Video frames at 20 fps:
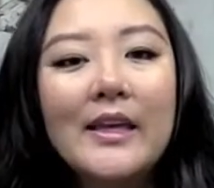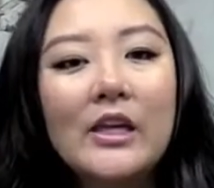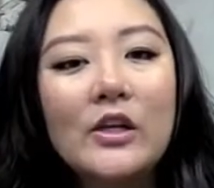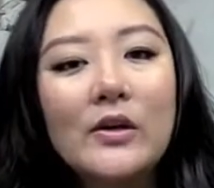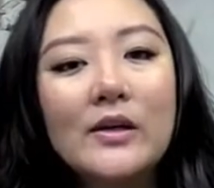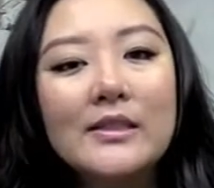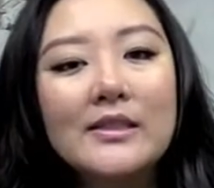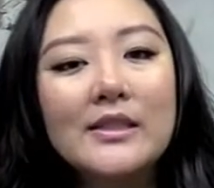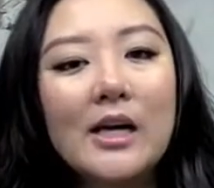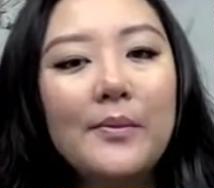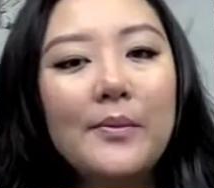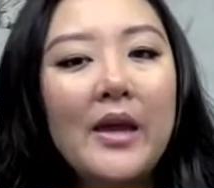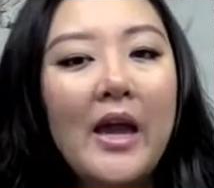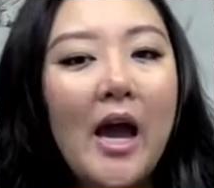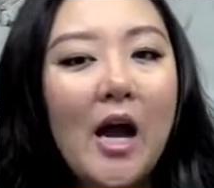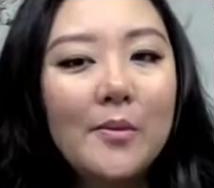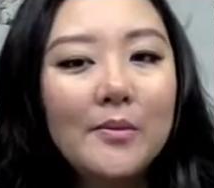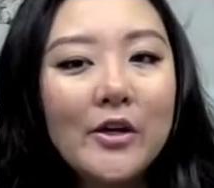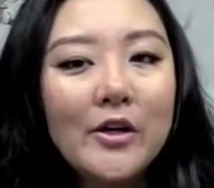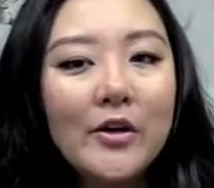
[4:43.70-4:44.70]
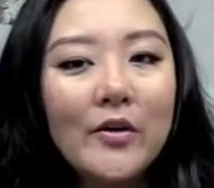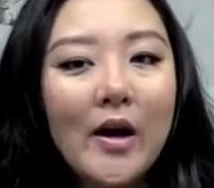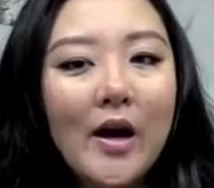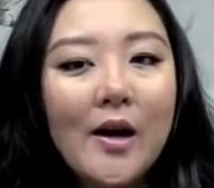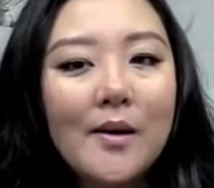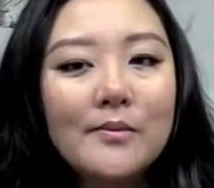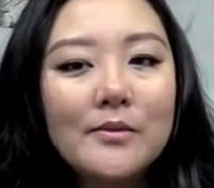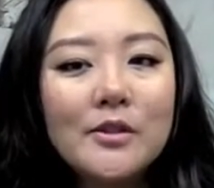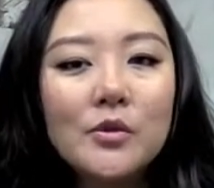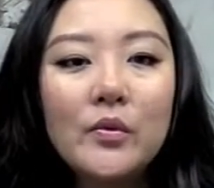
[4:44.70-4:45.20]
Can you guys tell me how many
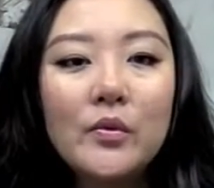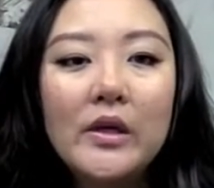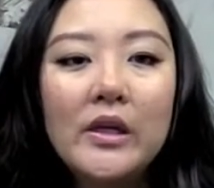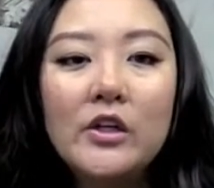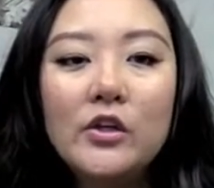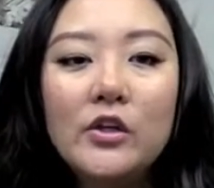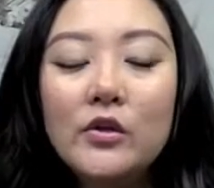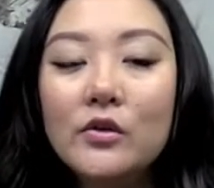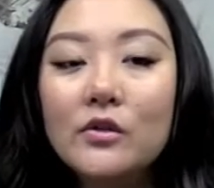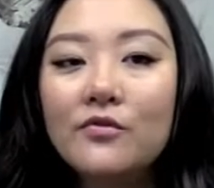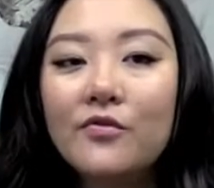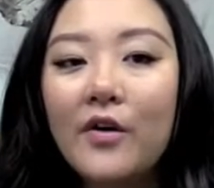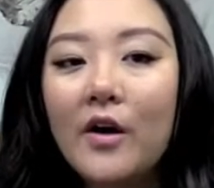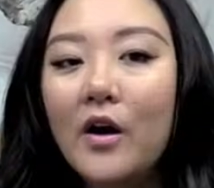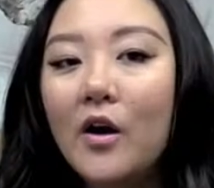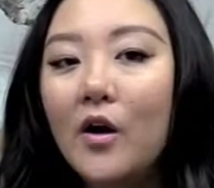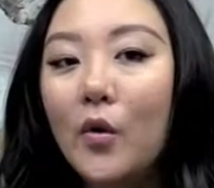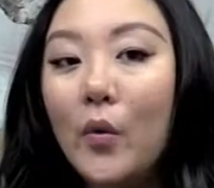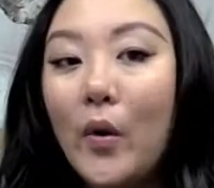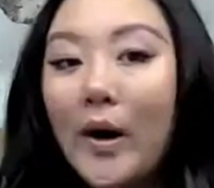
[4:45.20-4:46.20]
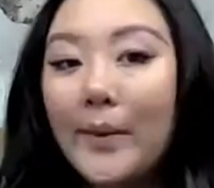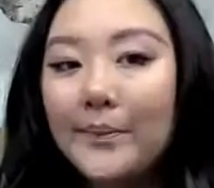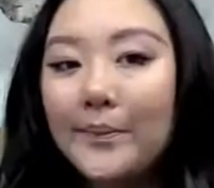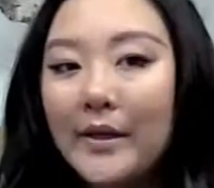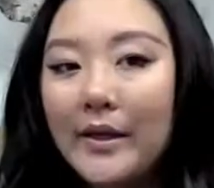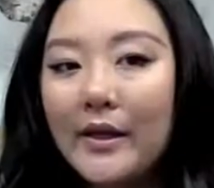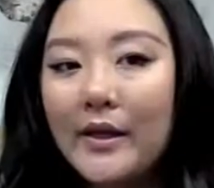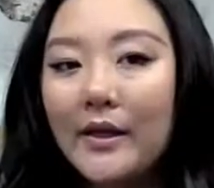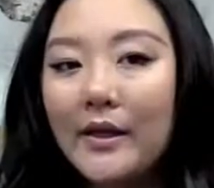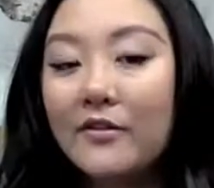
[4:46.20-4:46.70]
grams we use for
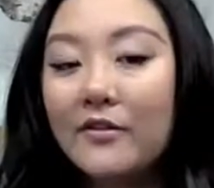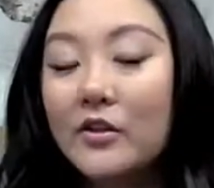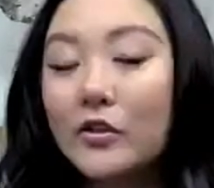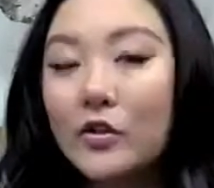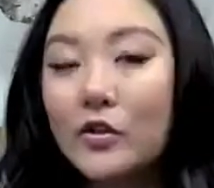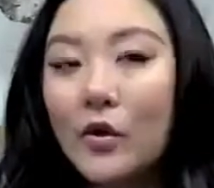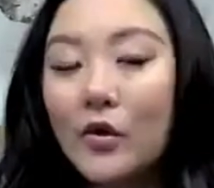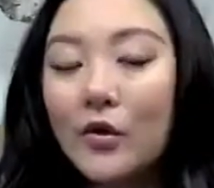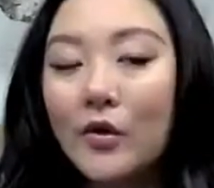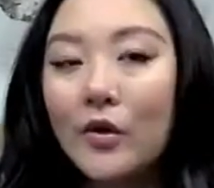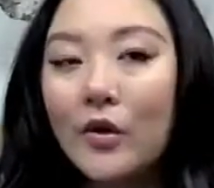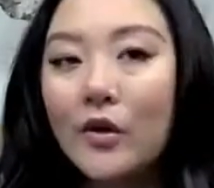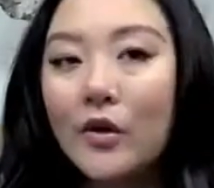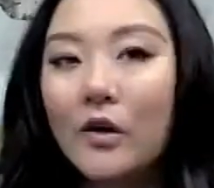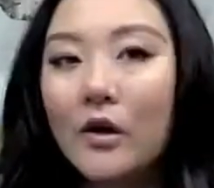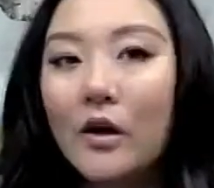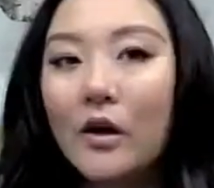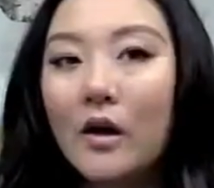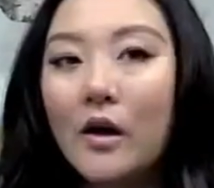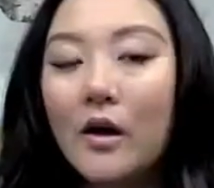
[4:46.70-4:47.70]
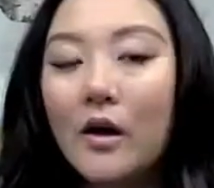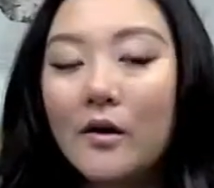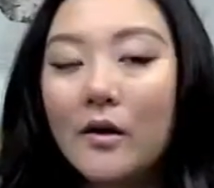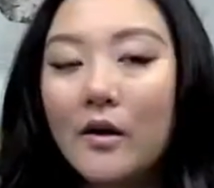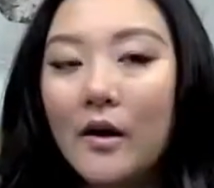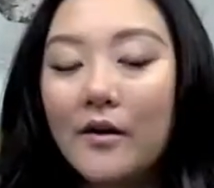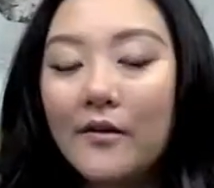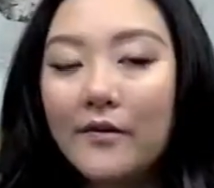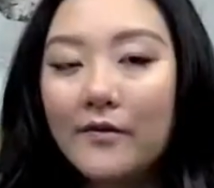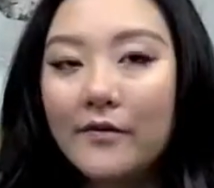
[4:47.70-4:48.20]
Hehuanping if the total
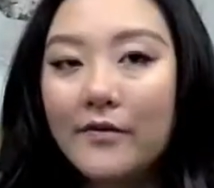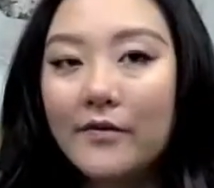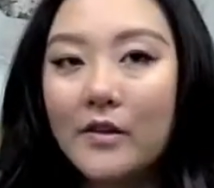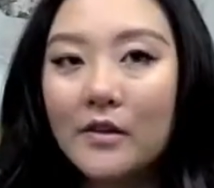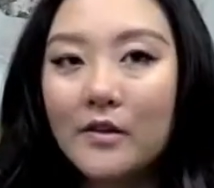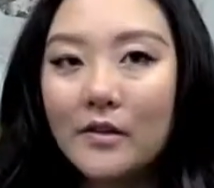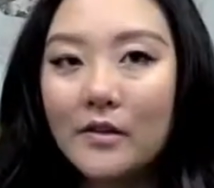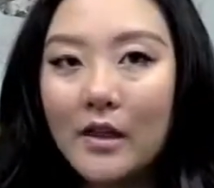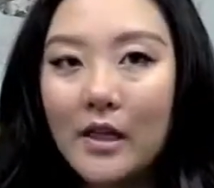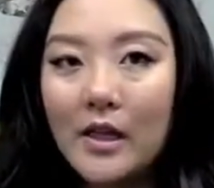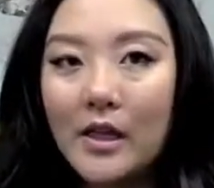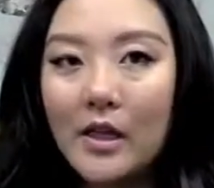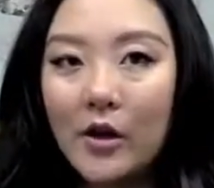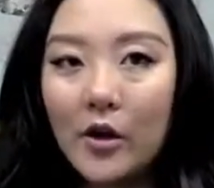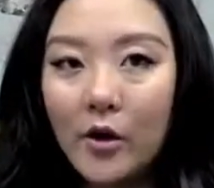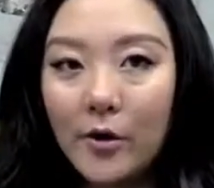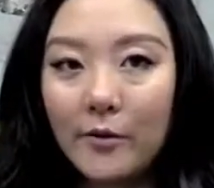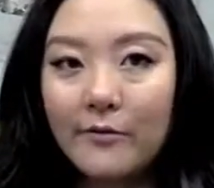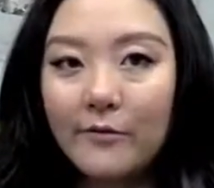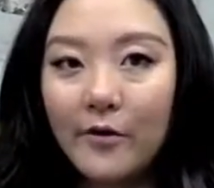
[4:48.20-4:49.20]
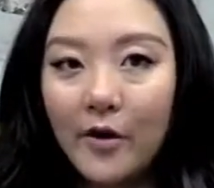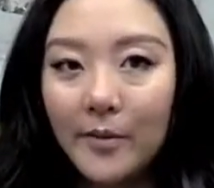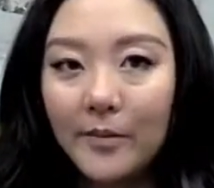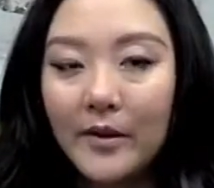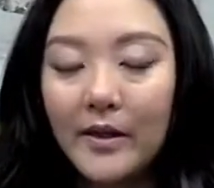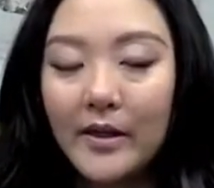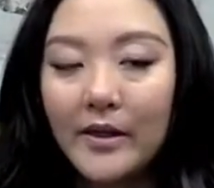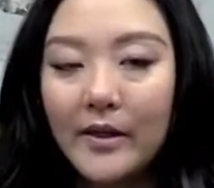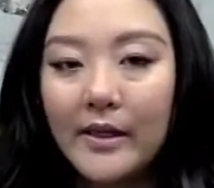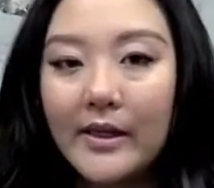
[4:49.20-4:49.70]
of the herb
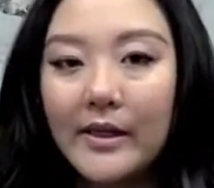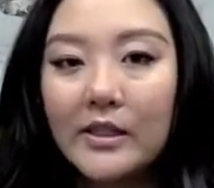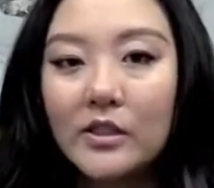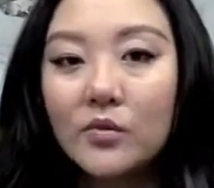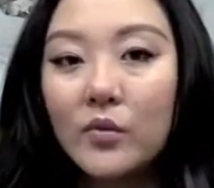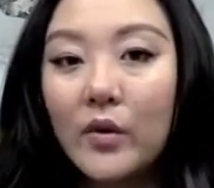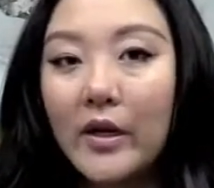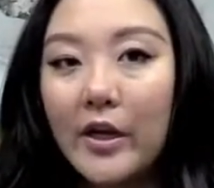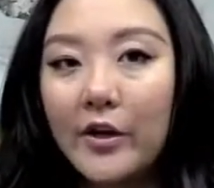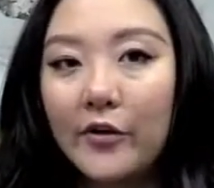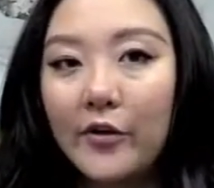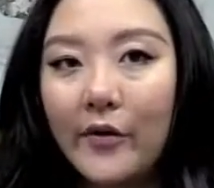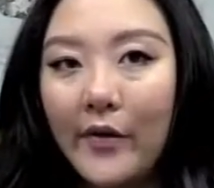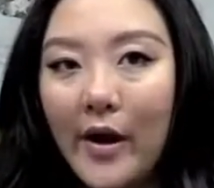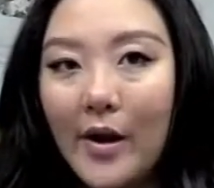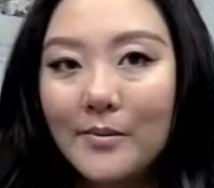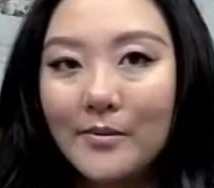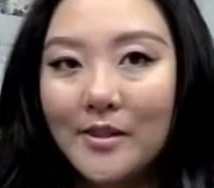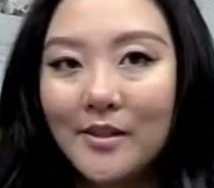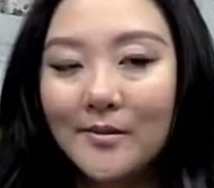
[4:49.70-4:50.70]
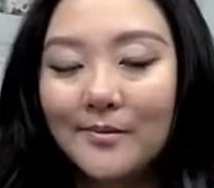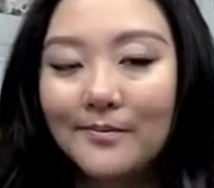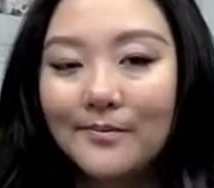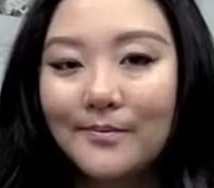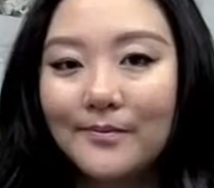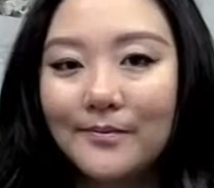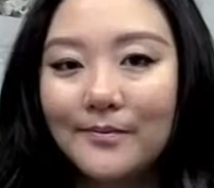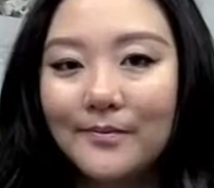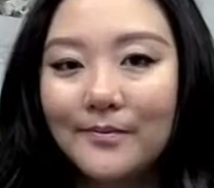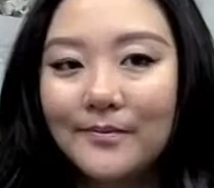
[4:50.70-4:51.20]
formula is one hundred grams?
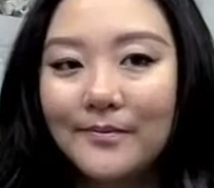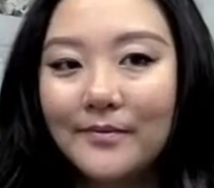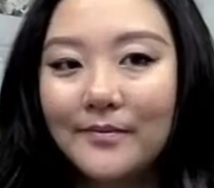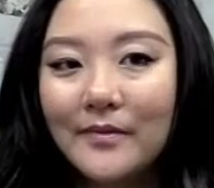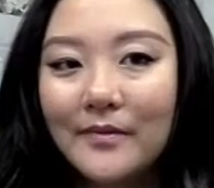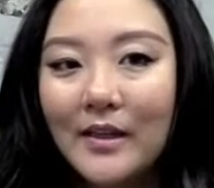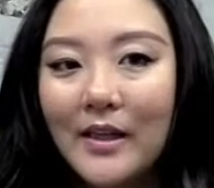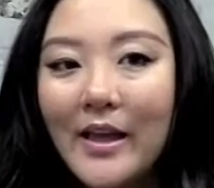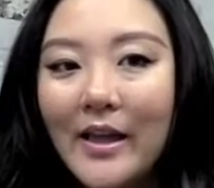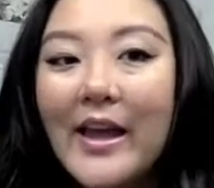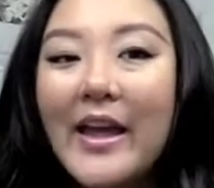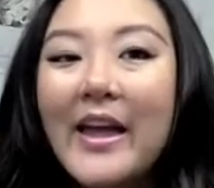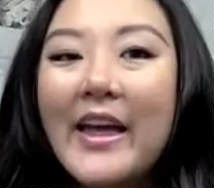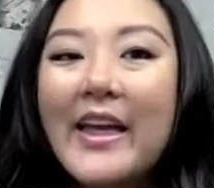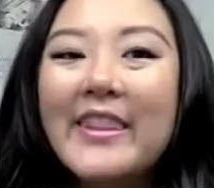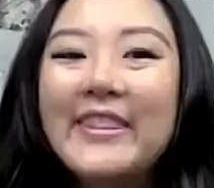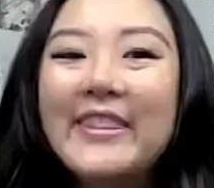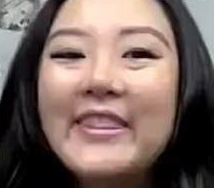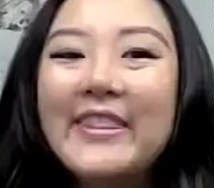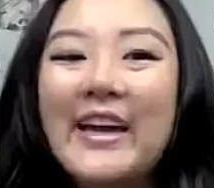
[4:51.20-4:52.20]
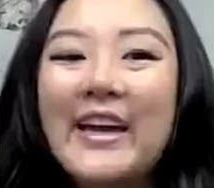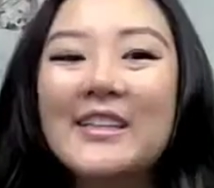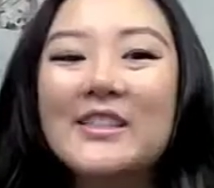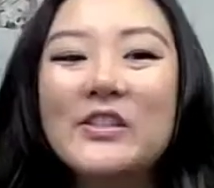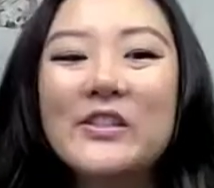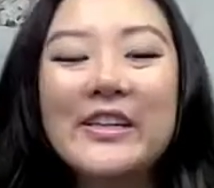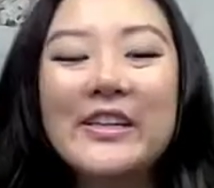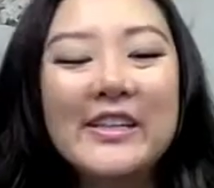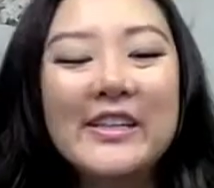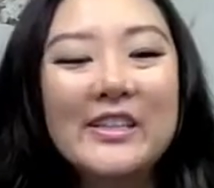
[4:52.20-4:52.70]
The
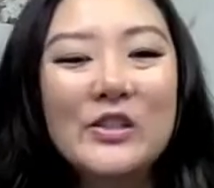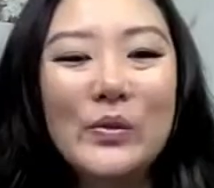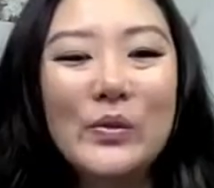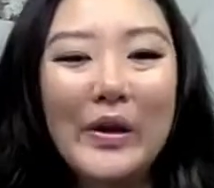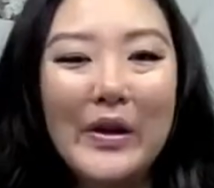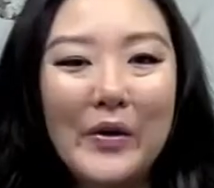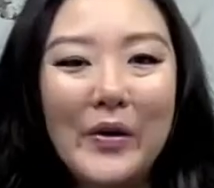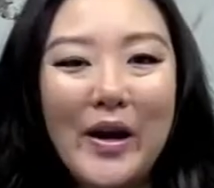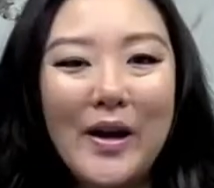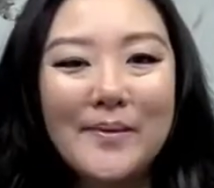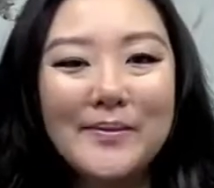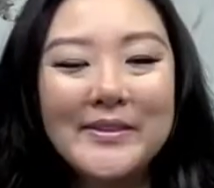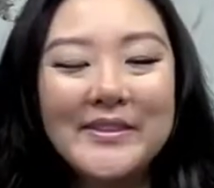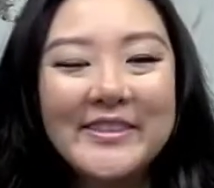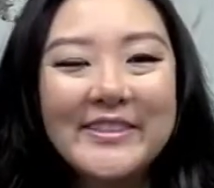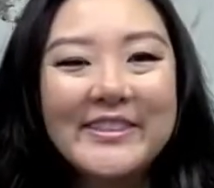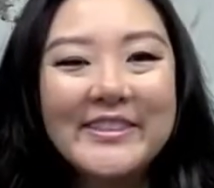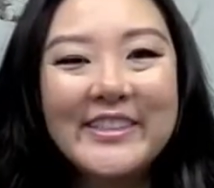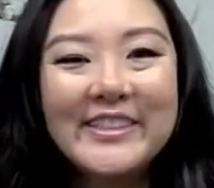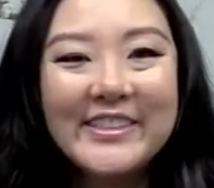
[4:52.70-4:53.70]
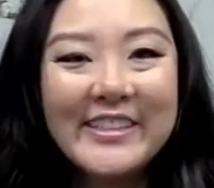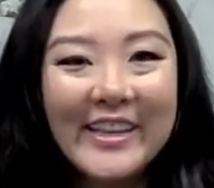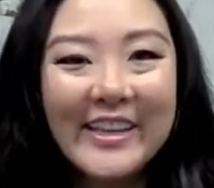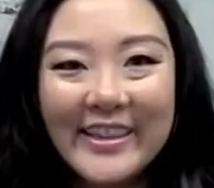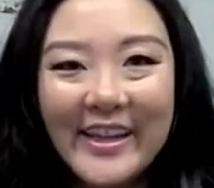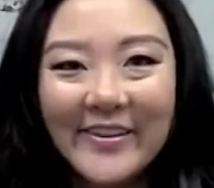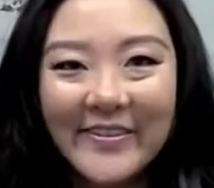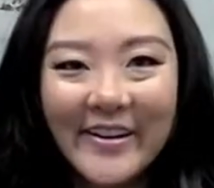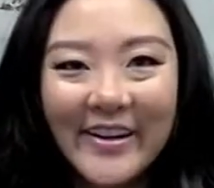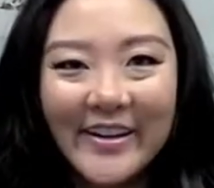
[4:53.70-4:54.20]
answer is twenty grams. Did you
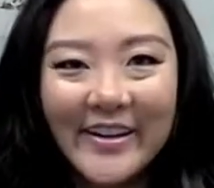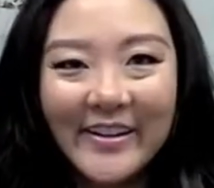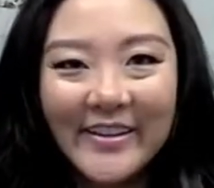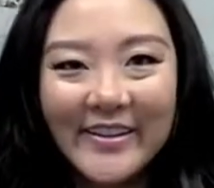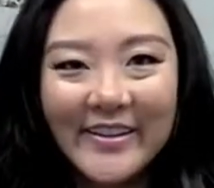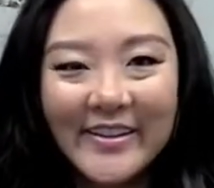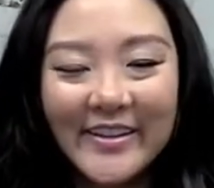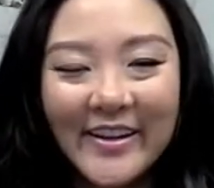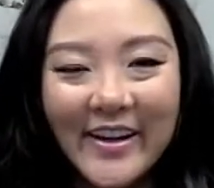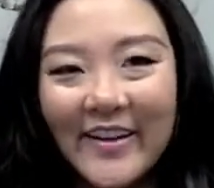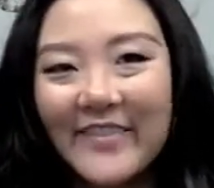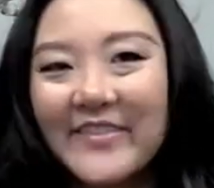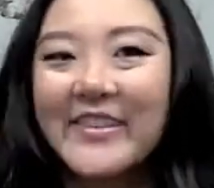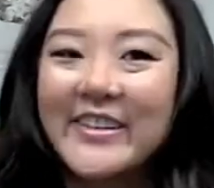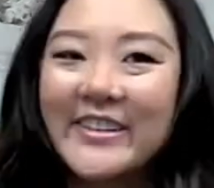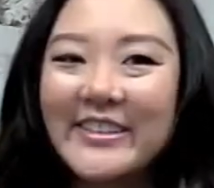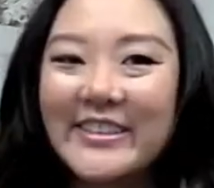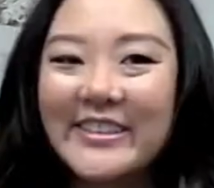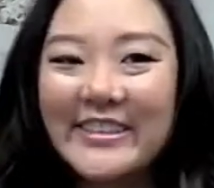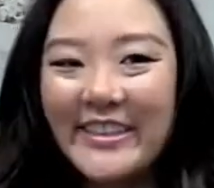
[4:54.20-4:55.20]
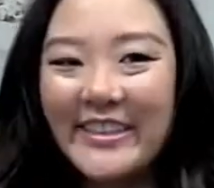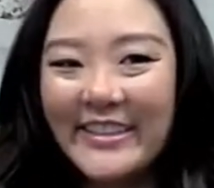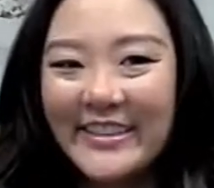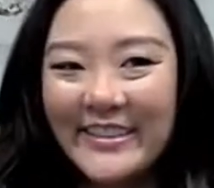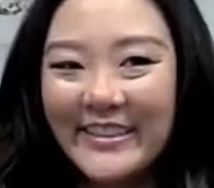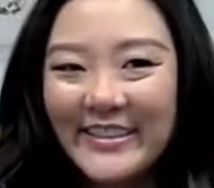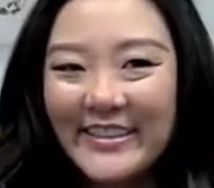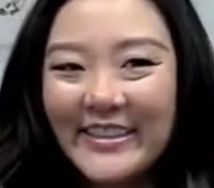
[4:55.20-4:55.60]
get that right? Of course you did.